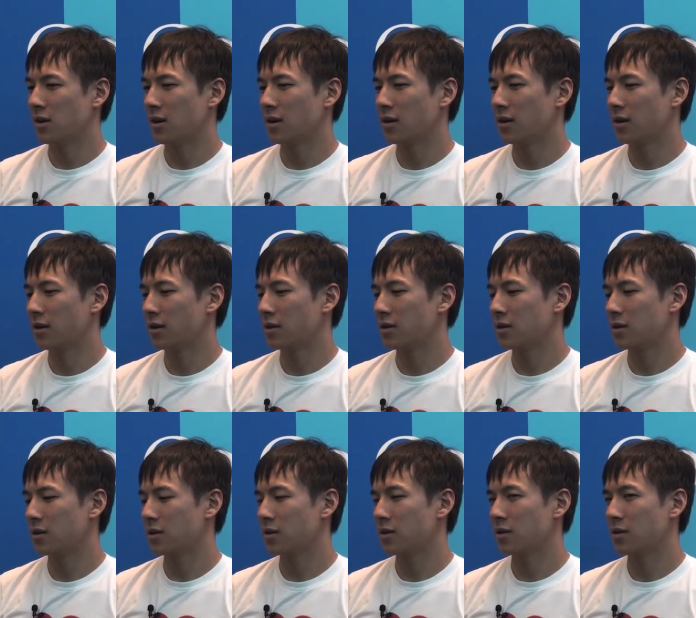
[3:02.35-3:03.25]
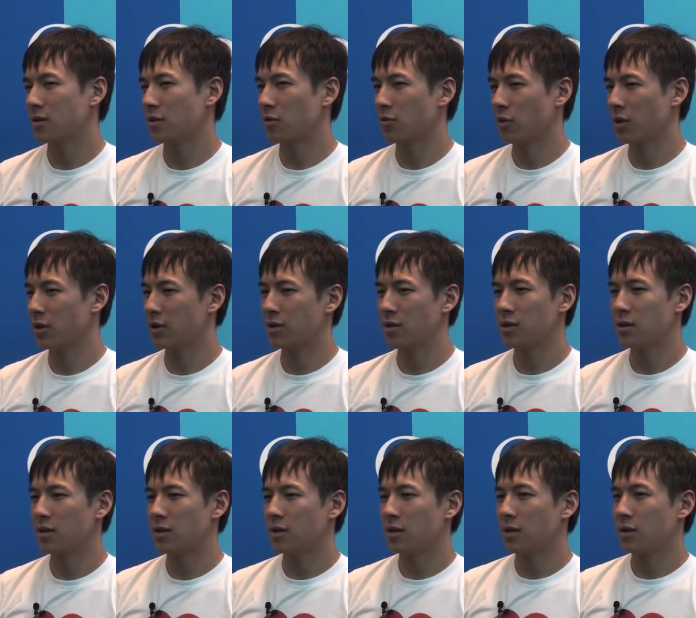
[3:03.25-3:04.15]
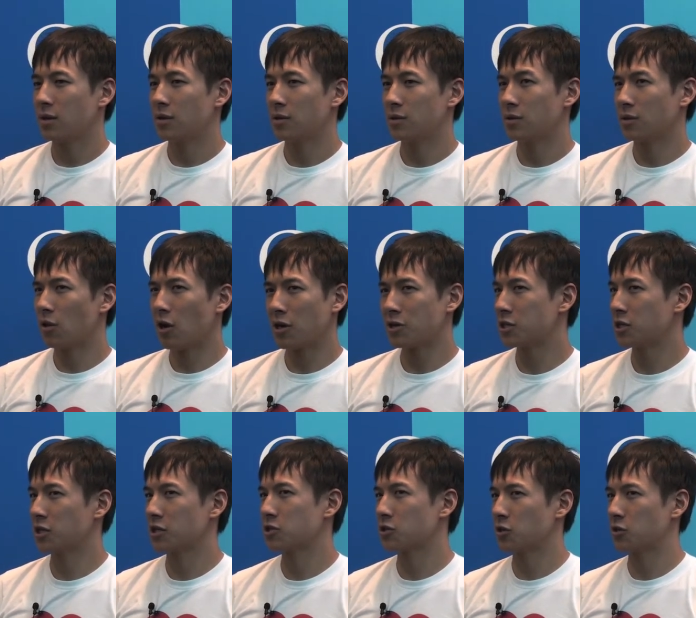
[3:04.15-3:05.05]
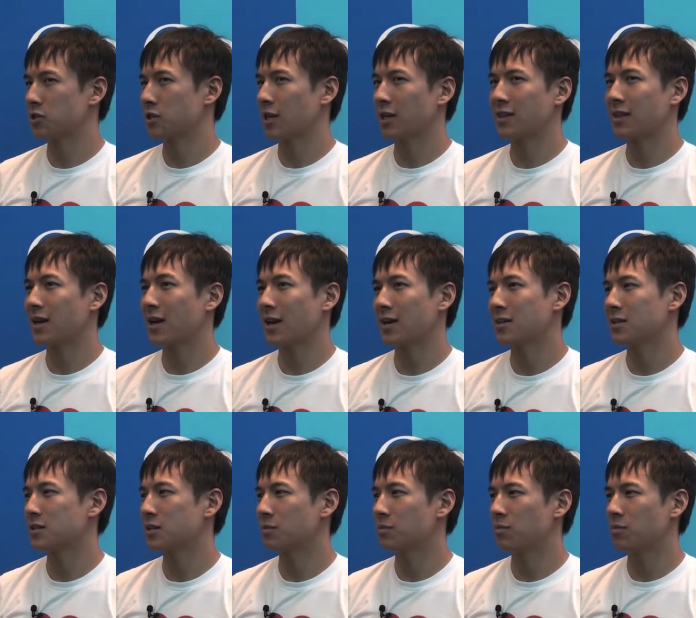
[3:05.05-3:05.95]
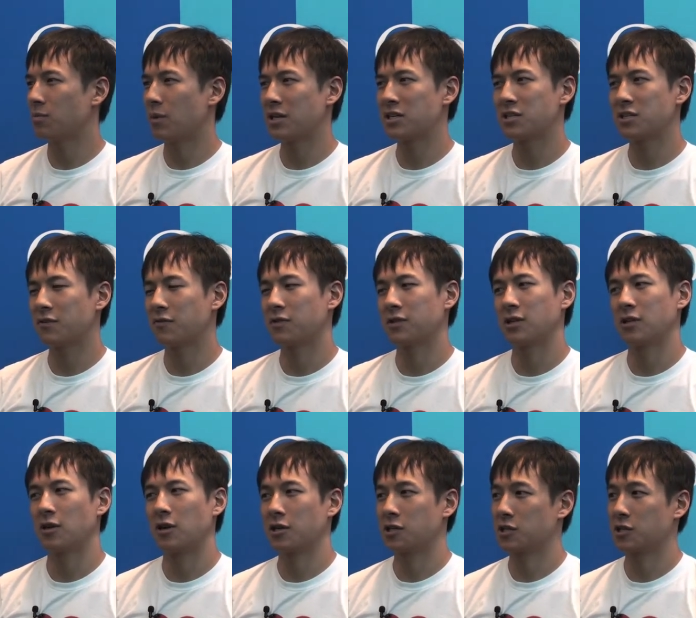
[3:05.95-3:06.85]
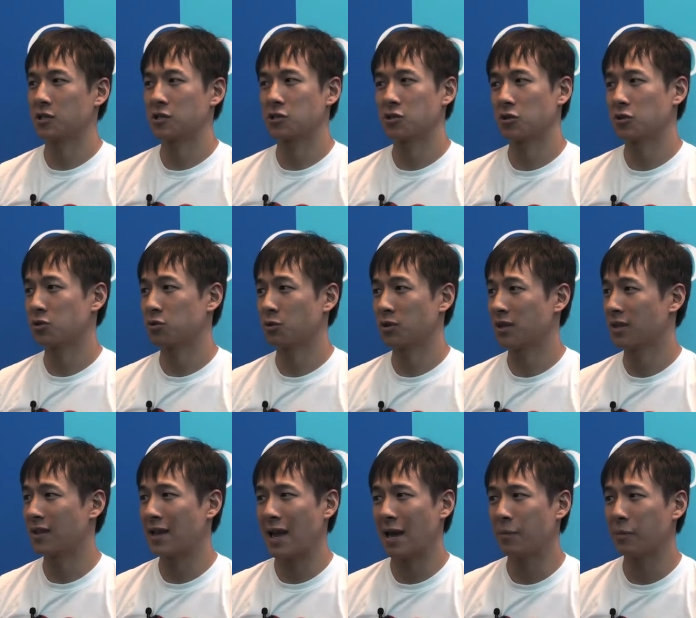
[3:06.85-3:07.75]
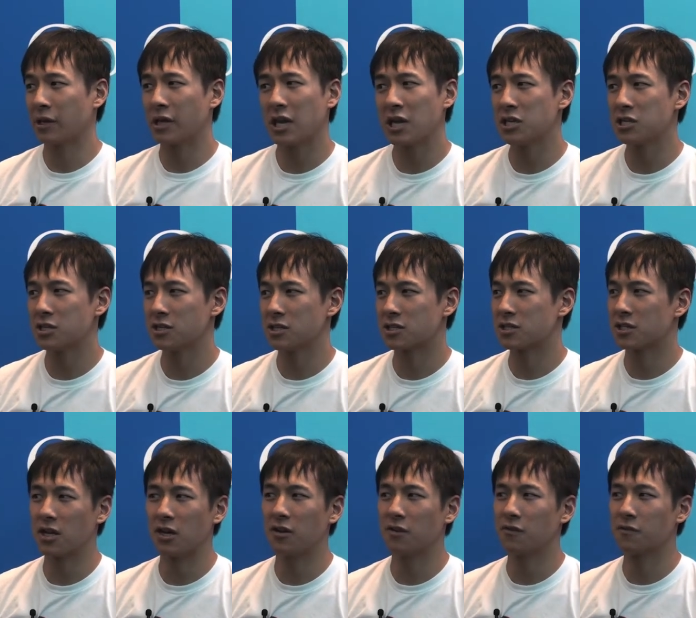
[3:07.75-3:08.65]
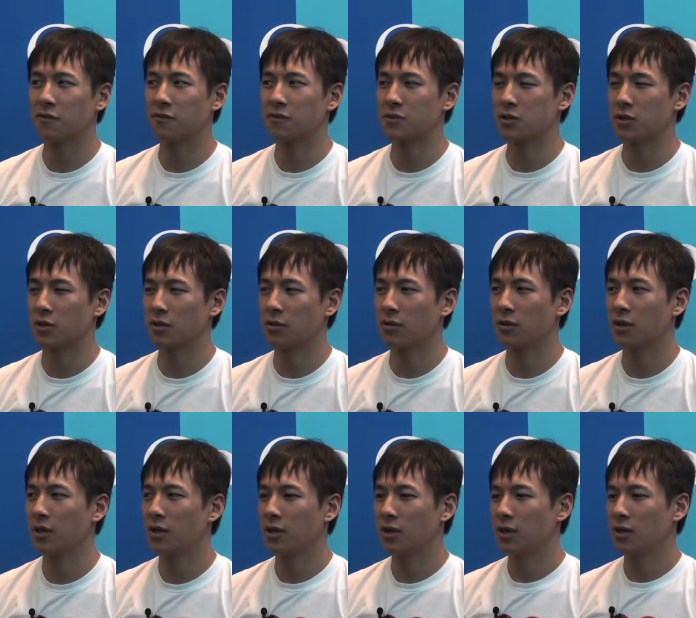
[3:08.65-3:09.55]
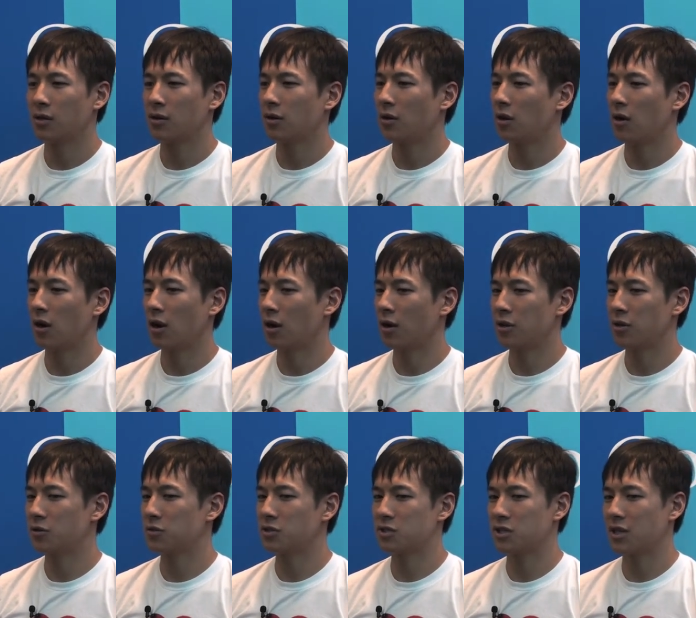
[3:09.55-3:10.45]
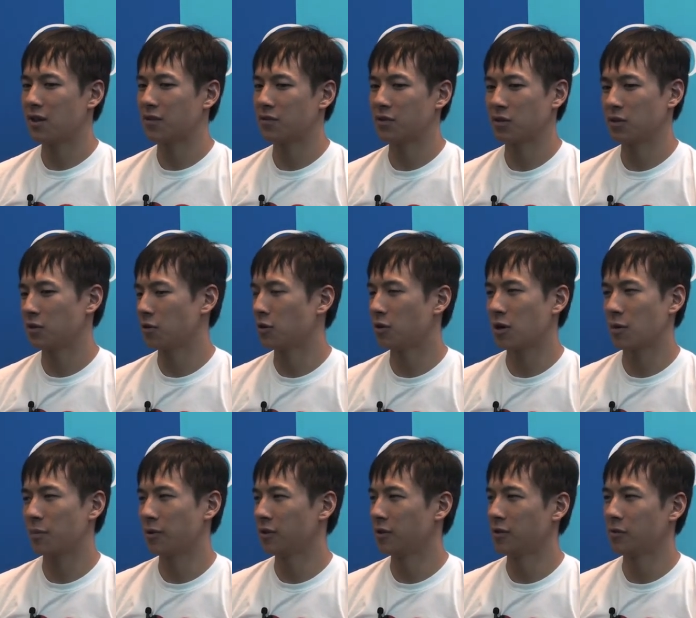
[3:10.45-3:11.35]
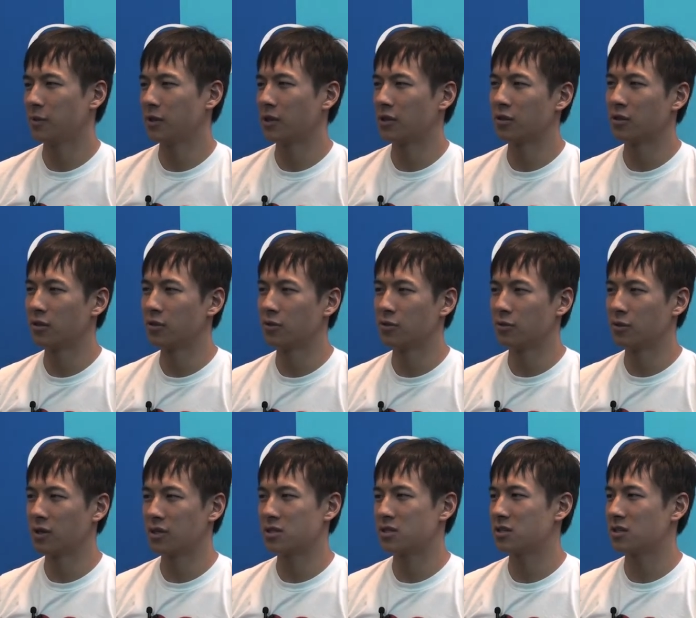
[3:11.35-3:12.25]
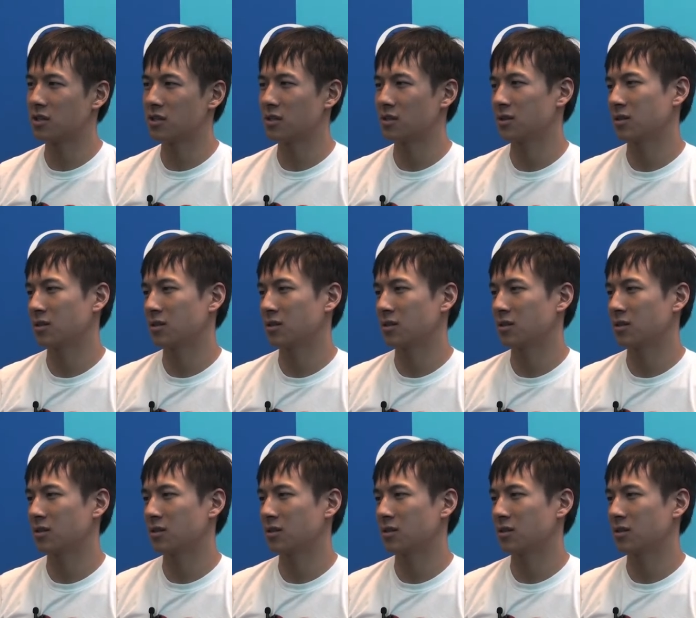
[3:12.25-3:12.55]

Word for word: Uh, you know, when launching a search like that isn't much different than launching a search within the application itself. So uh, you just have to hook up a little bit of glue and it's,